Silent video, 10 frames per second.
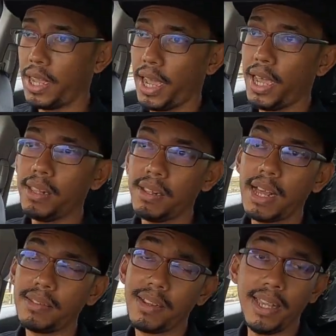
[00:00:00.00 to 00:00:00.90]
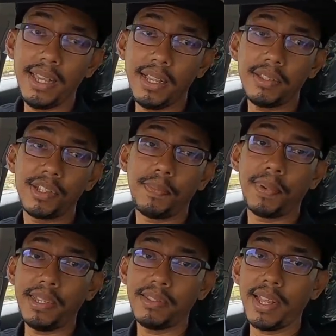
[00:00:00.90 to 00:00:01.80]
And lastly is the
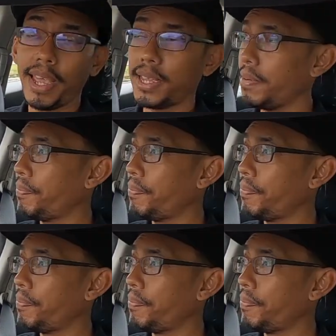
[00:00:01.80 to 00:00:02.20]
price tag.